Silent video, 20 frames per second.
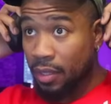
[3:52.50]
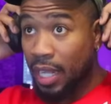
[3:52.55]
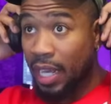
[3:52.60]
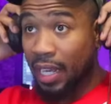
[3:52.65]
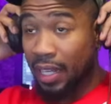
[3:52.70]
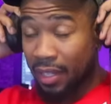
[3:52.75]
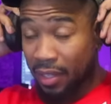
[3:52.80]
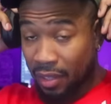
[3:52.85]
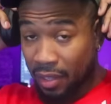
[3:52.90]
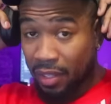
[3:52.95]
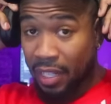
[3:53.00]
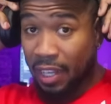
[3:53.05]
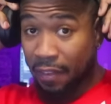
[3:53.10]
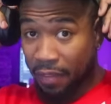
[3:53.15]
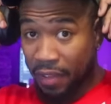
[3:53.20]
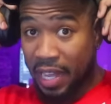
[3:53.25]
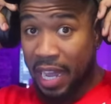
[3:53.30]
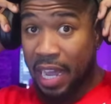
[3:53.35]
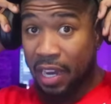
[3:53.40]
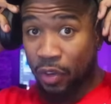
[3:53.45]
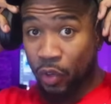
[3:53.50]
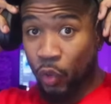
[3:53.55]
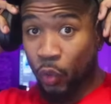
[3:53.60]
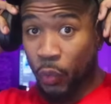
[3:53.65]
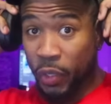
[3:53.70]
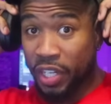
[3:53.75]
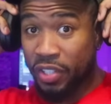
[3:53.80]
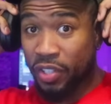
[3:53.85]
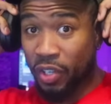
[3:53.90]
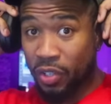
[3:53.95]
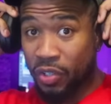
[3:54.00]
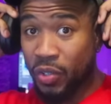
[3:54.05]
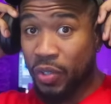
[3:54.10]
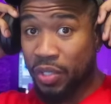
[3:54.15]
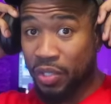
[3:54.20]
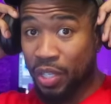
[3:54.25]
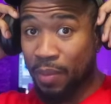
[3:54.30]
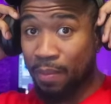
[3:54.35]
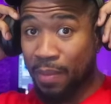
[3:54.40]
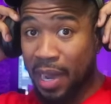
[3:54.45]
Like, if he had to do research on
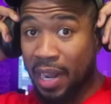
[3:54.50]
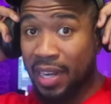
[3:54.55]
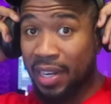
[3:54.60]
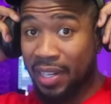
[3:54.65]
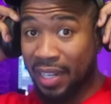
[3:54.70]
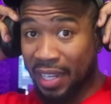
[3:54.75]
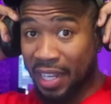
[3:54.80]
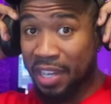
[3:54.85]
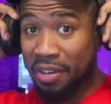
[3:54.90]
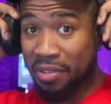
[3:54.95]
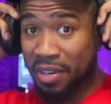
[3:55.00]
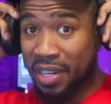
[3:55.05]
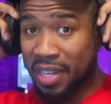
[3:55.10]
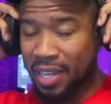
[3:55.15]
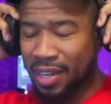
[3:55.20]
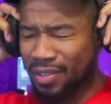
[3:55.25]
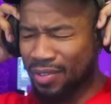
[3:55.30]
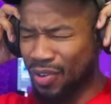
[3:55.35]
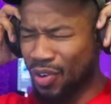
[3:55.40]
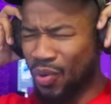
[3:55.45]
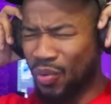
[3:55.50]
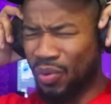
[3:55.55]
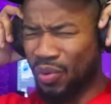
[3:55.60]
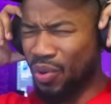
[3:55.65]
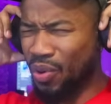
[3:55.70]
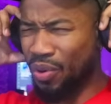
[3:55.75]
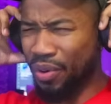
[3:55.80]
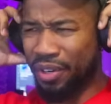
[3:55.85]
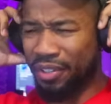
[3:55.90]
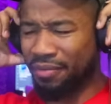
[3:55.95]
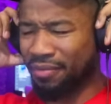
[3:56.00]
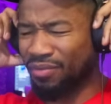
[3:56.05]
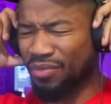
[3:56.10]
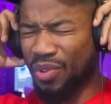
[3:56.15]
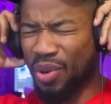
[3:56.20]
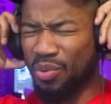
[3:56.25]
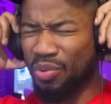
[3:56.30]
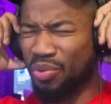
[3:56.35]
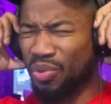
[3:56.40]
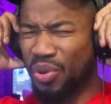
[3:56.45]
somebody to kill their ass, oh
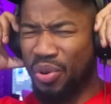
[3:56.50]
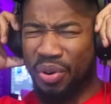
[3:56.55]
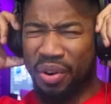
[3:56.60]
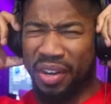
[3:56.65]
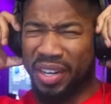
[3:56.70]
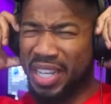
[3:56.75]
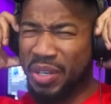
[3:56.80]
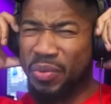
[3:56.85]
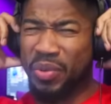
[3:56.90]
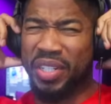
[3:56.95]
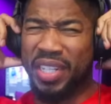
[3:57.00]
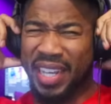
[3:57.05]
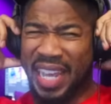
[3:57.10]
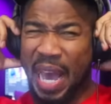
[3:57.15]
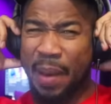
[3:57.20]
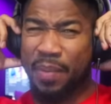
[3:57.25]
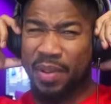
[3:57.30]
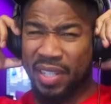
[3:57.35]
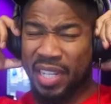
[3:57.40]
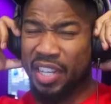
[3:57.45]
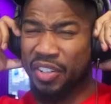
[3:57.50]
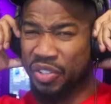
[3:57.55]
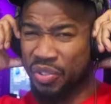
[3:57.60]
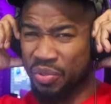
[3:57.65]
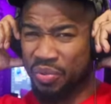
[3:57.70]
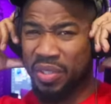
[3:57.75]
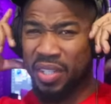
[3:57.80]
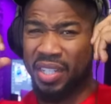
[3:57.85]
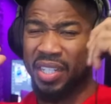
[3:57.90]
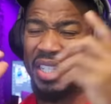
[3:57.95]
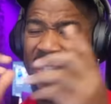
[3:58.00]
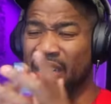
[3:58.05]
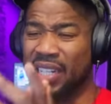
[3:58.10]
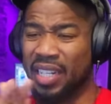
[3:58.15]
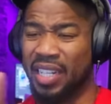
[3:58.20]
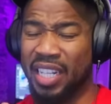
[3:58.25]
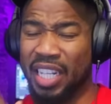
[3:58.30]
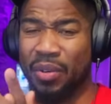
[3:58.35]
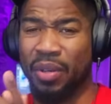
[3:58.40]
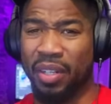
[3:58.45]
lord, he would decapitate you
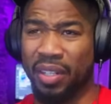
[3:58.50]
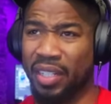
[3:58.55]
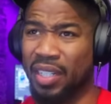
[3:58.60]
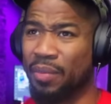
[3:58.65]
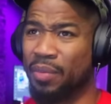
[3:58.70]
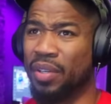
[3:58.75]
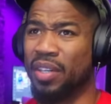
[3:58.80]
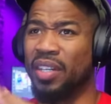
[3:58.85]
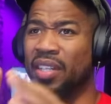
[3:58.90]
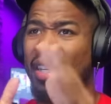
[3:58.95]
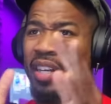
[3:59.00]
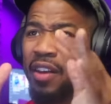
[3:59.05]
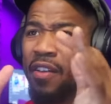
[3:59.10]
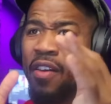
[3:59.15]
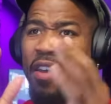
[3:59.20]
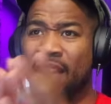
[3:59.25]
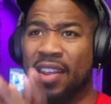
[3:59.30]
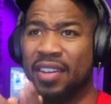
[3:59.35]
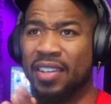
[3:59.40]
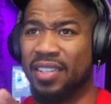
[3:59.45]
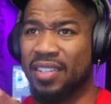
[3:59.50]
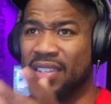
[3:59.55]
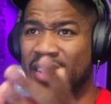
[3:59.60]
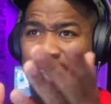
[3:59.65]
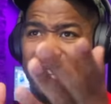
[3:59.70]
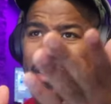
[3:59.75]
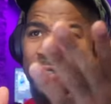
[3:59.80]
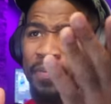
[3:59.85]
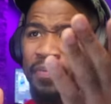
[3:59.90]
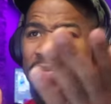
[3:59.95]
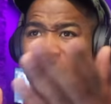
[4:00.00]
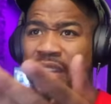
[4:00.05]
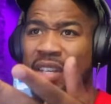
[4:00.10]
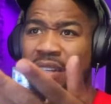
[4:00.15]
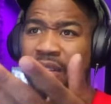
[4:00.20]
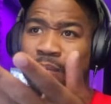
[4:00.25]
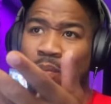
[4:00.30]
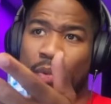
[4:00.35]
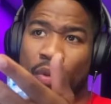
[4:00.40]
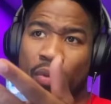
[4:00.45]
lyrically. But yeah, it says
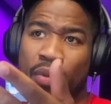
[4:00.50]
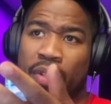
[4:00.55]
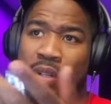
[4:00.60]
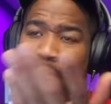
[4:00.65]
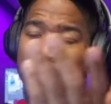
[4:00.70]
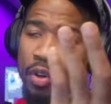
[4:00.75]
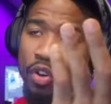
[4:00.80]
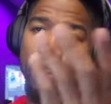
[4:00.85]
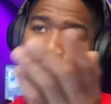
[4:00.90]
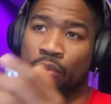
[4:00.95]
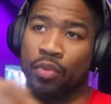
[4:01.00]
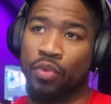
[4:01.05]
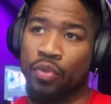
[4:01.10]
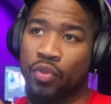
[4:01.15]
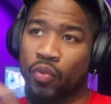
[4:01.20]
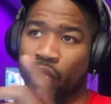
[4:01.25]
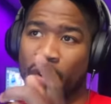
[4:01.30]
Mook, Murder Mook.